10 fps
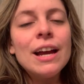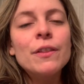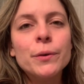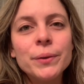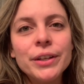
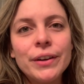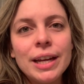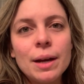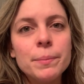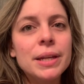They're a really
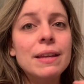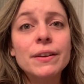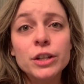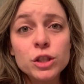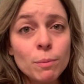great company.
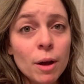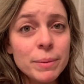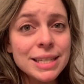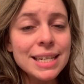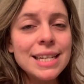They're a small
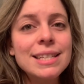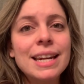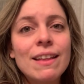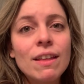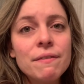business, and
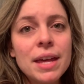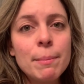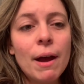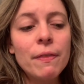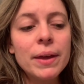I love that
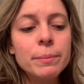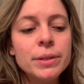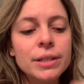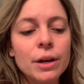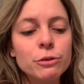about them.
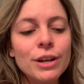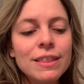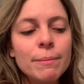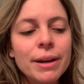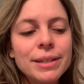So check
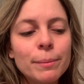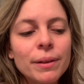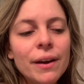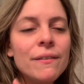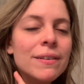them out down
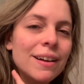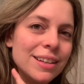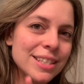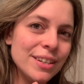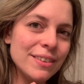below. I'll
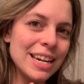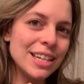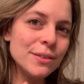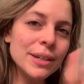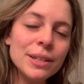see you in the
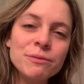next one.